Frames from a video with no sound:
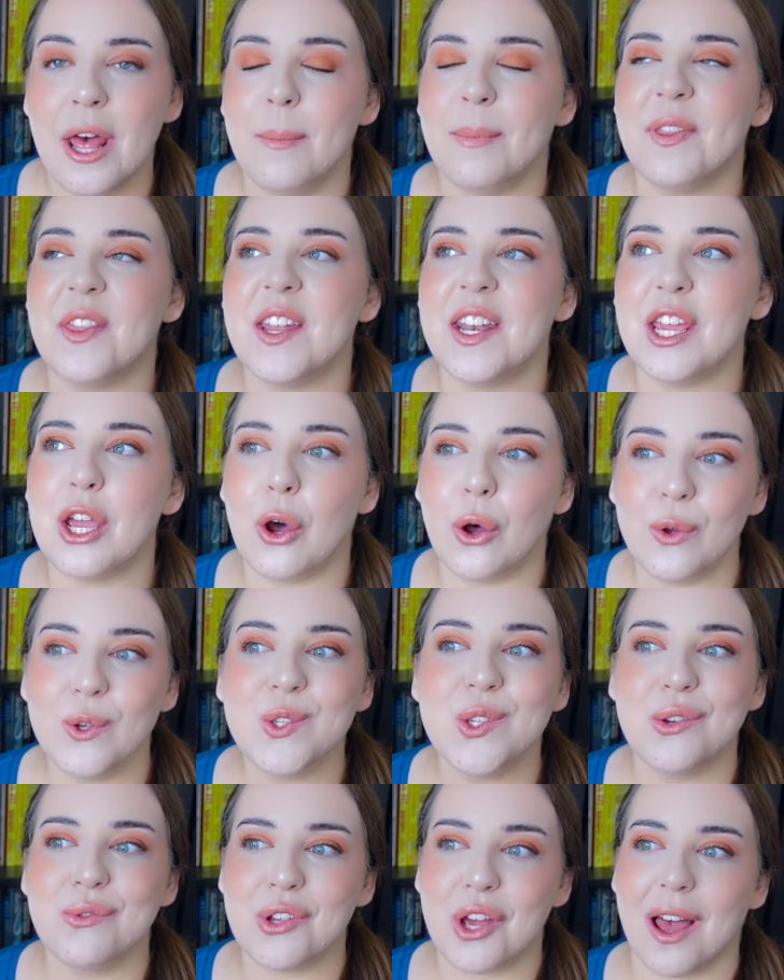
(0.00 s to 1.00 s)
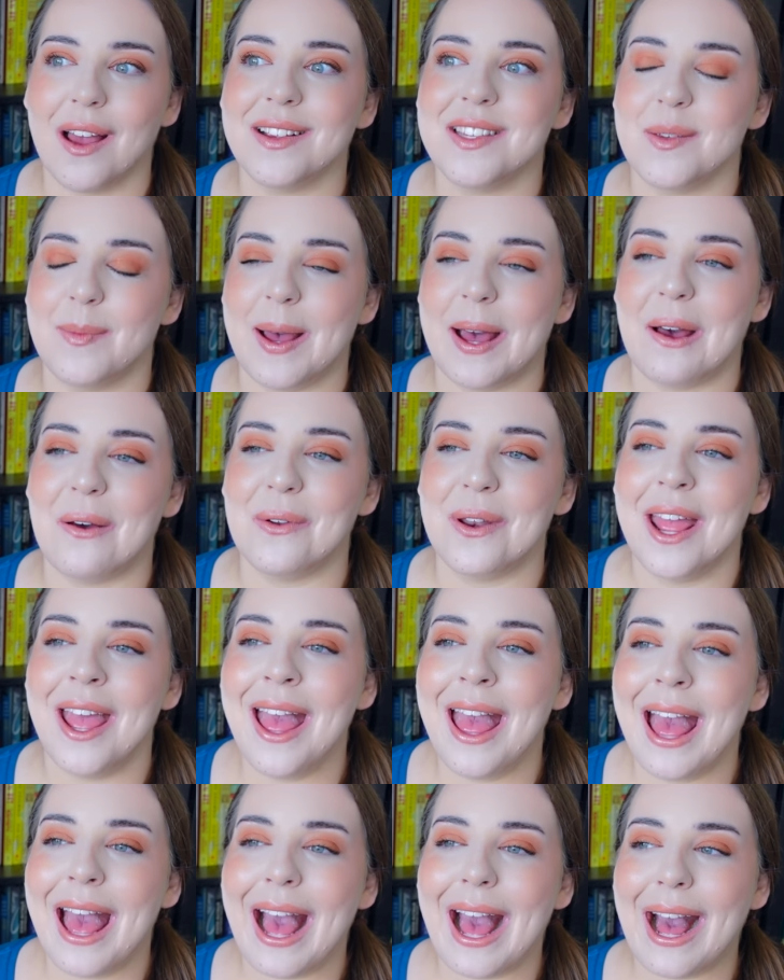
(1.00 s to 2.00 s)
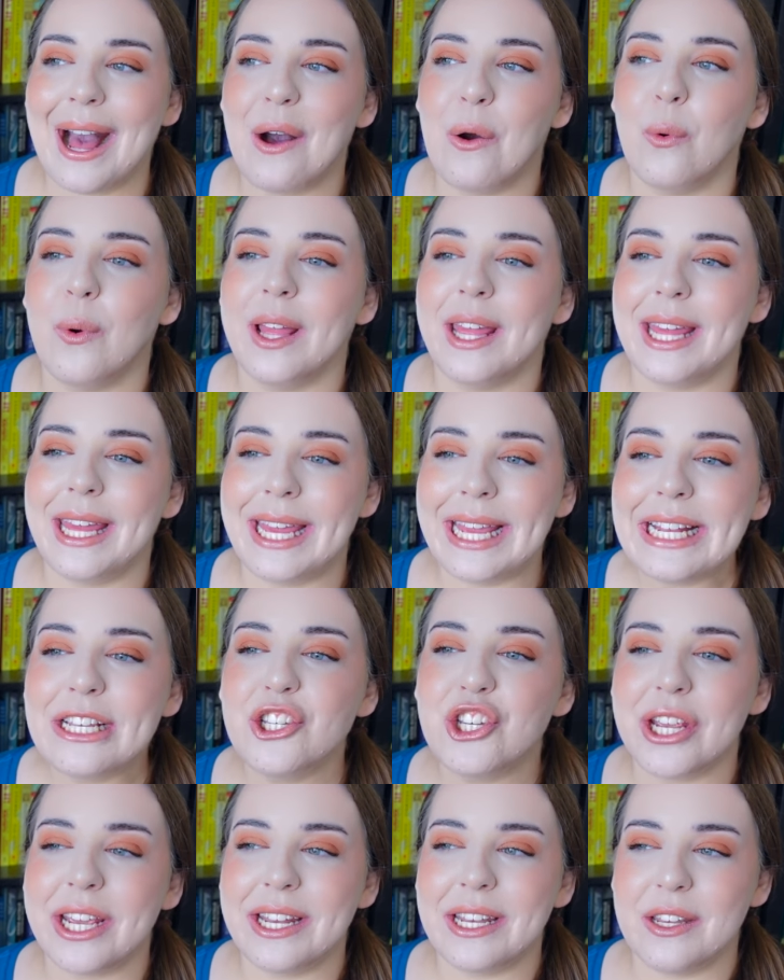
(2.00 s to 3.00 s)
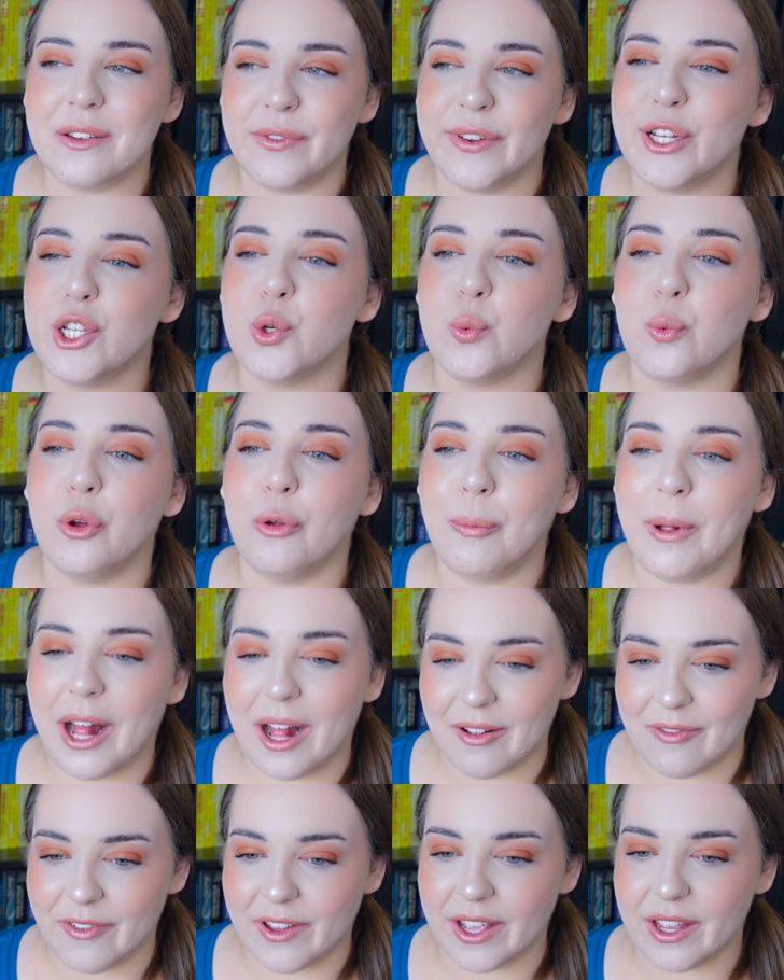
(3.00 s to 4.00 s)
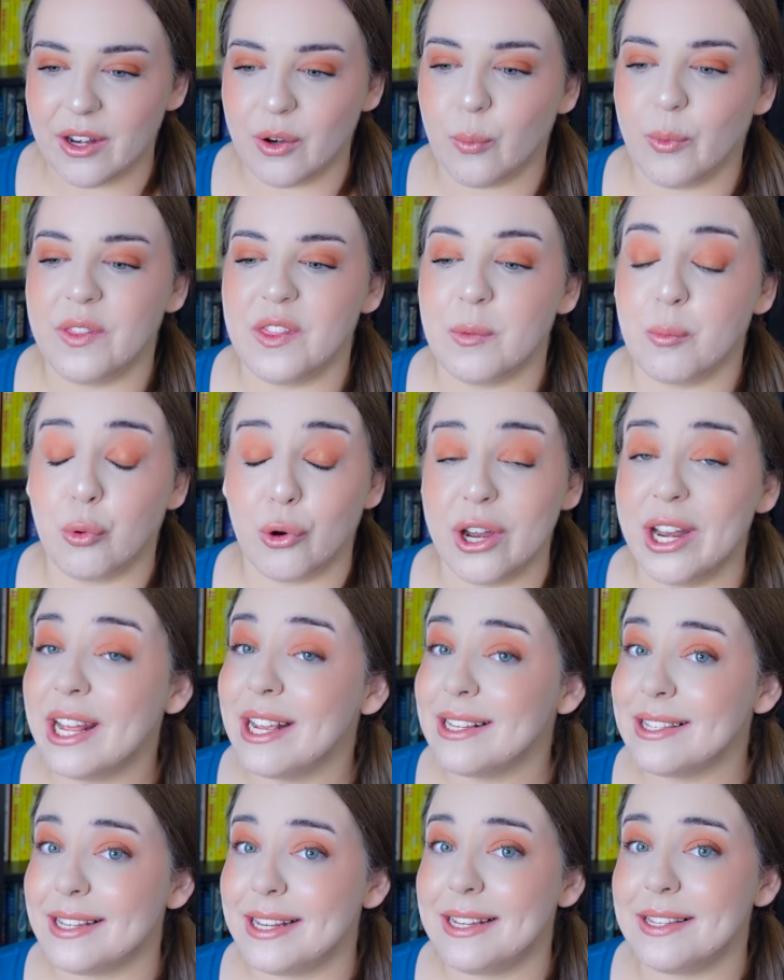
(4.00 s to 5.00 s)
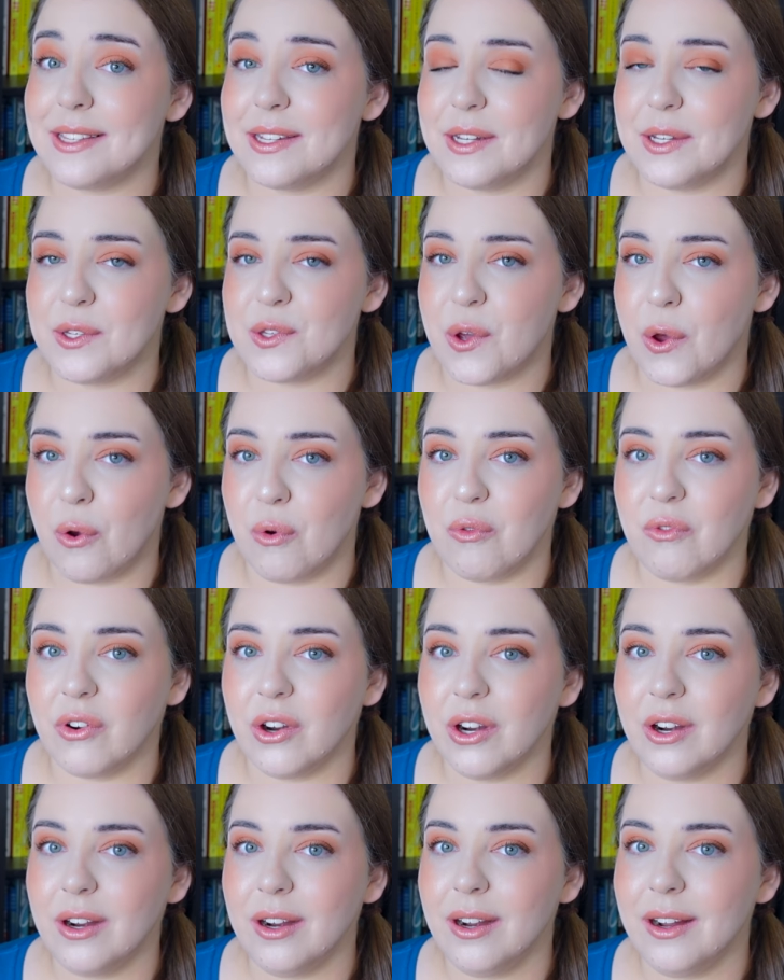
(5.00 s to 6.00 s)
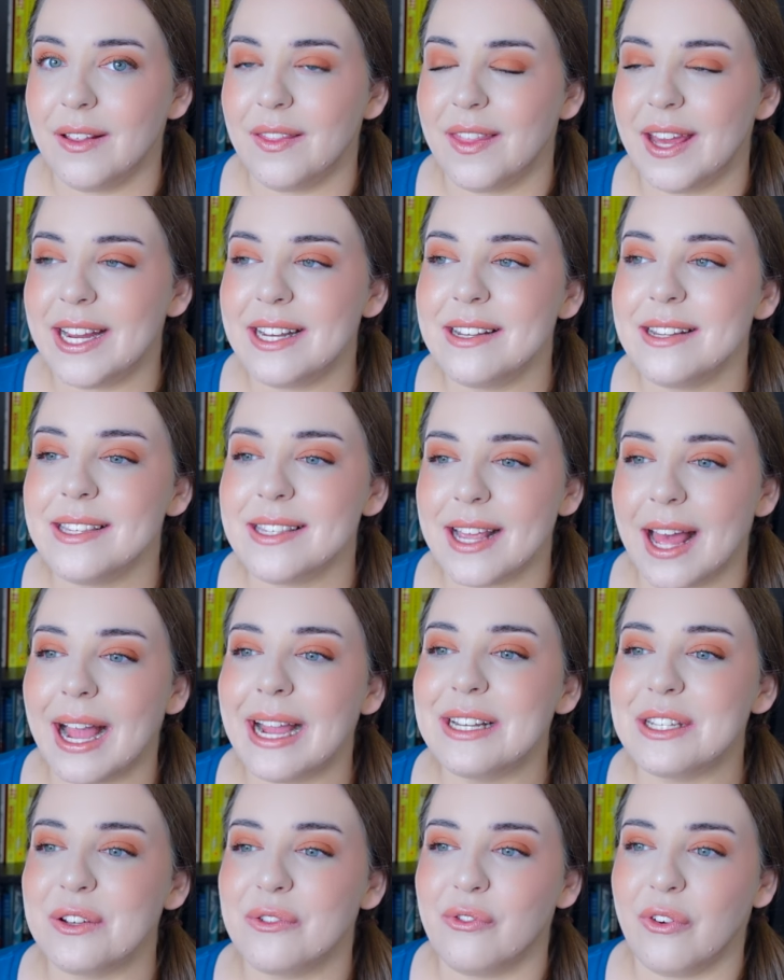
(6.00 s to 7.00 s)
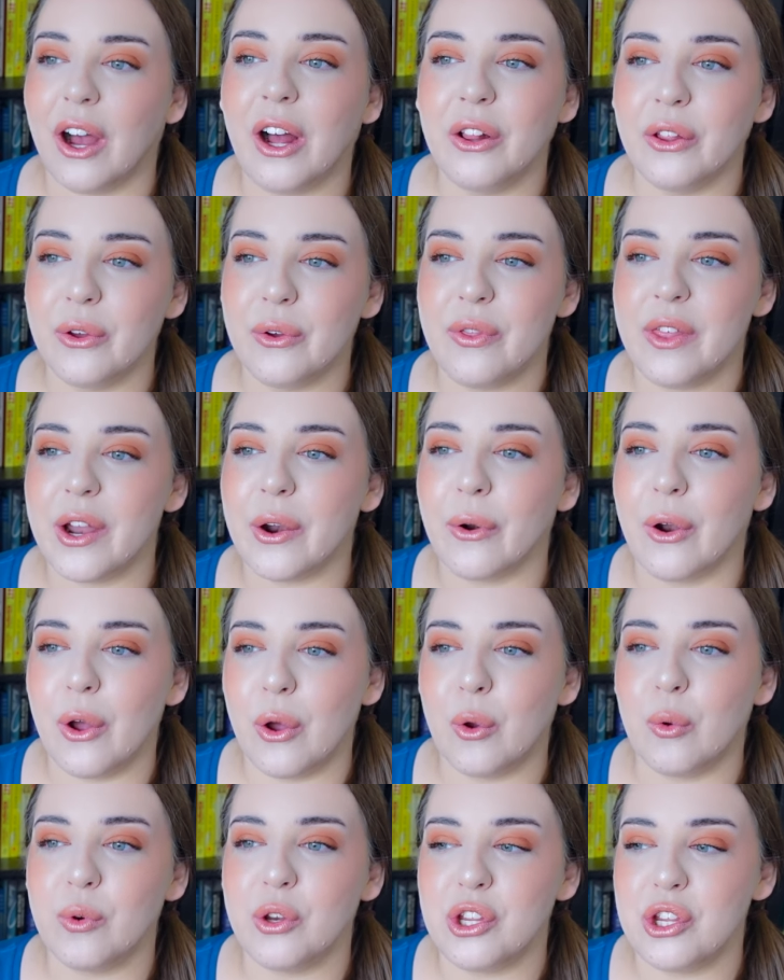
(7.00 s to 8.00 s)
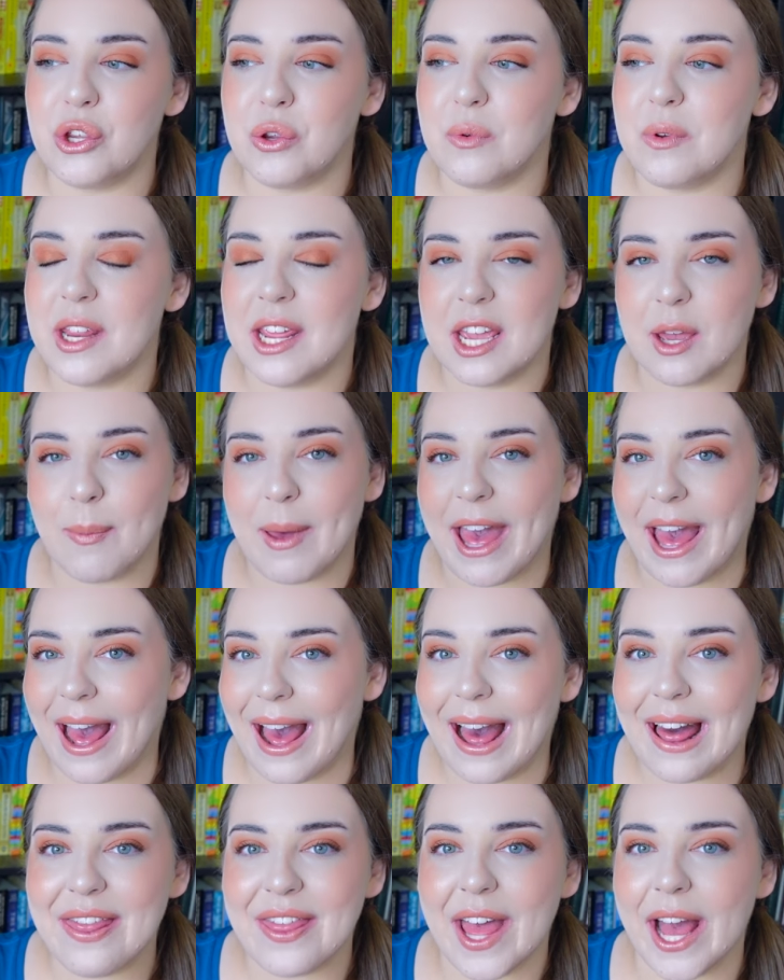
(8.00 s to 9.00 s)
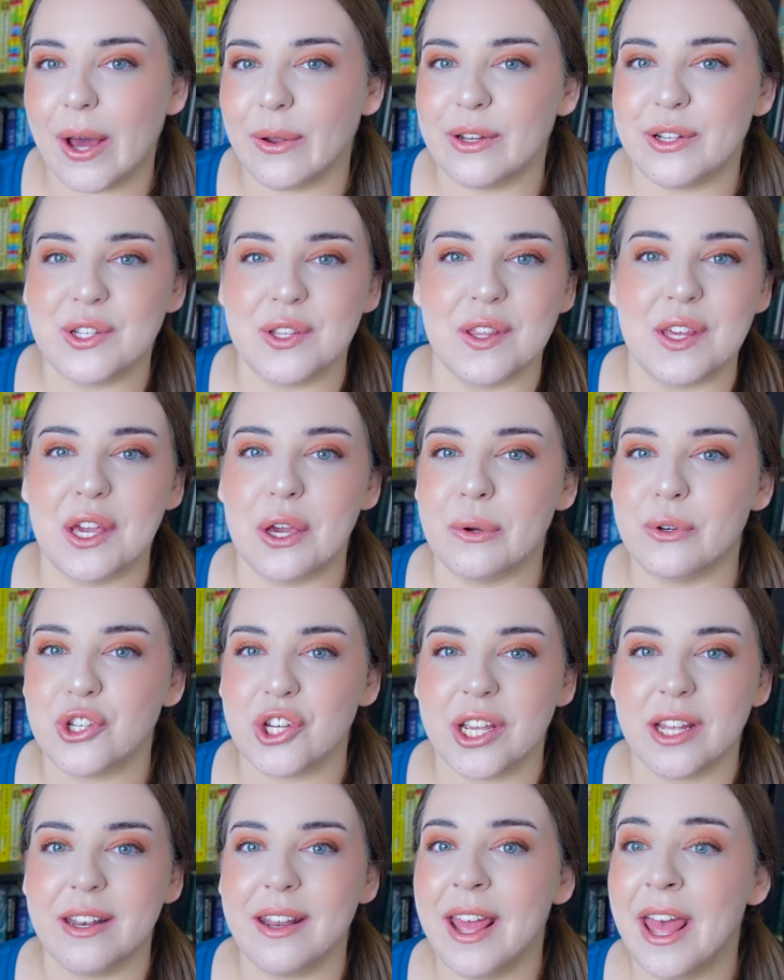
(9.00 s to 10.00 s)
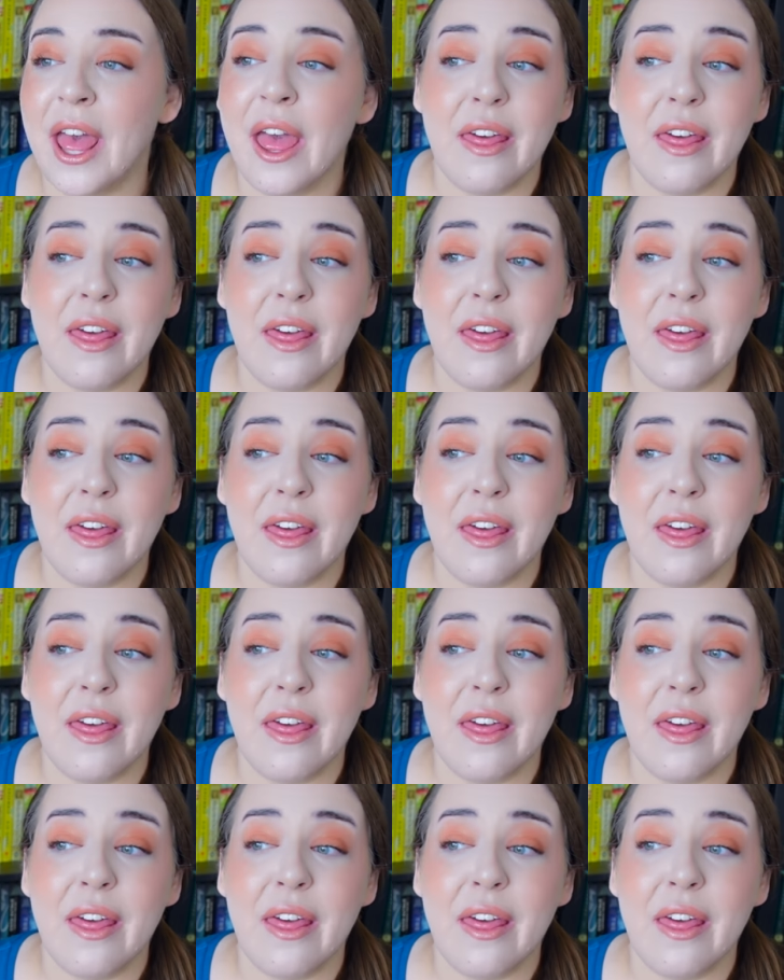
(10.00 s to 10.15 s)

But then he also talks about how each individual puffin, when the breeding season is over, they decide to follow their own unique path out into the ocean.